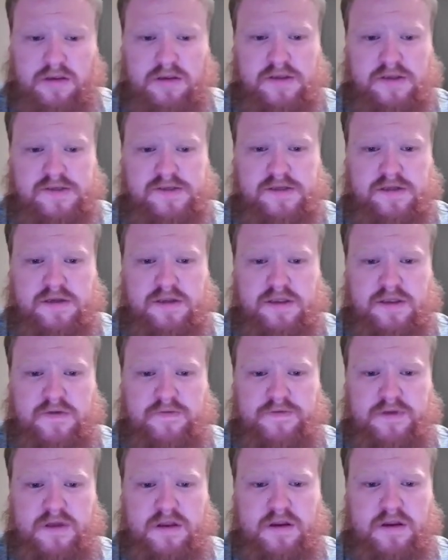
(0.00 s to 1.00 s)
He's going to give
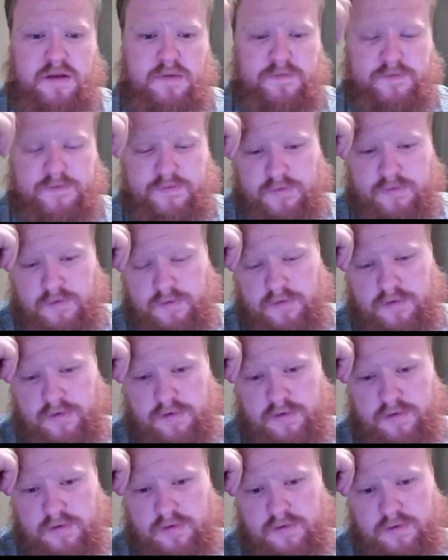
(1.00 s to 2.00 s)
that up
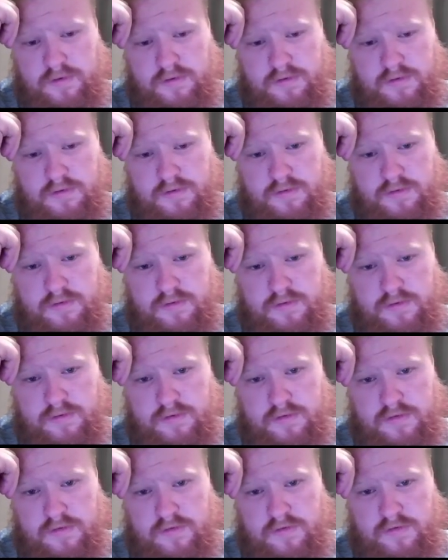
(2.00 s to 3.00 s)
for
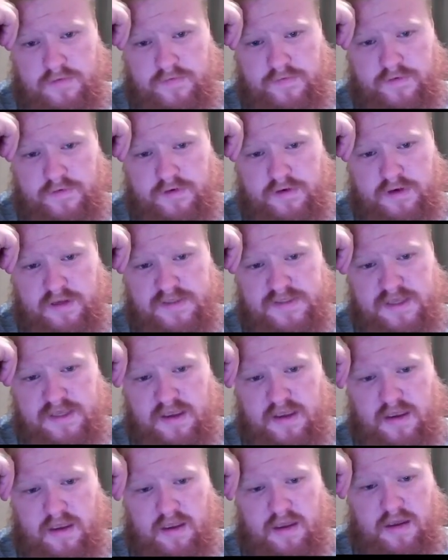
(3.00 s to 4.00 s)
an
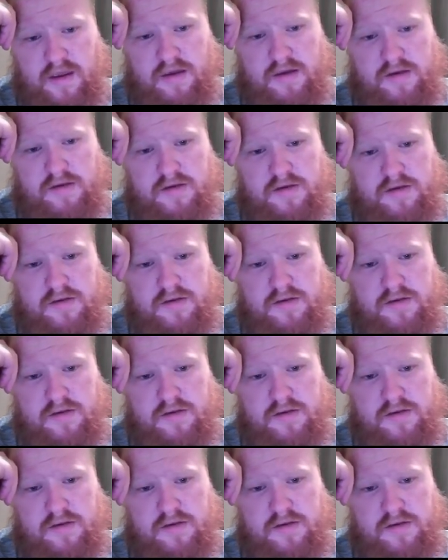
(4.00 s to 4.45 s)
attack.